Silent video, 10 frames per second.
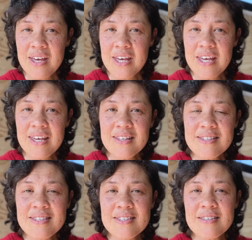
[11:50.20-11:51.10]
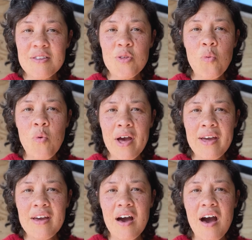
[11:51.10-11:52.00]
It's the
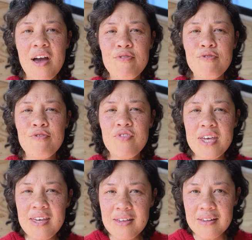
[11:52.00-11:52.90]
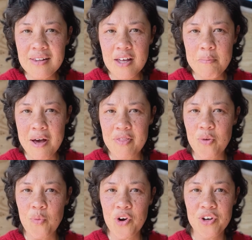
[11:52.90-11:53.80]
way I feel about the
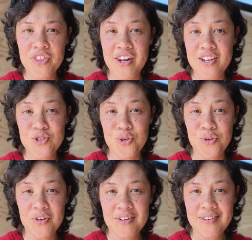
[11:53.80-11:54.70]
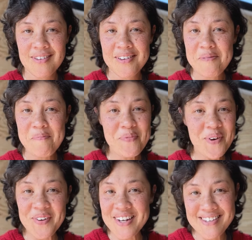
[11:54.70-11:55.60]
work that I do
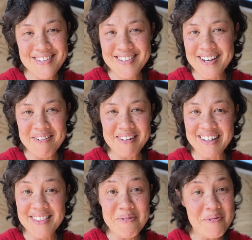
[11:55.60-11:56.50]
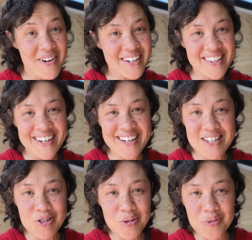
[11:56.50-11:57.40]
not necessarily the work that I
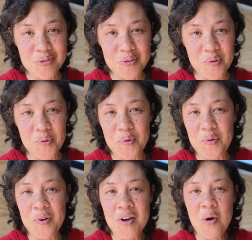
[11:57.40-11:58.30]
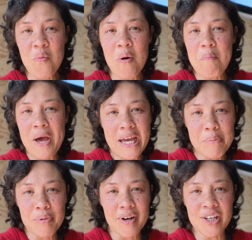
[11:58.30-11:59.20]
do or what
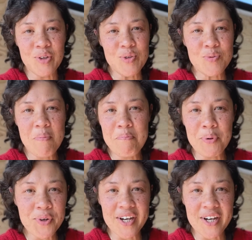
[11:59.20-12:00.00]
paper I use, what book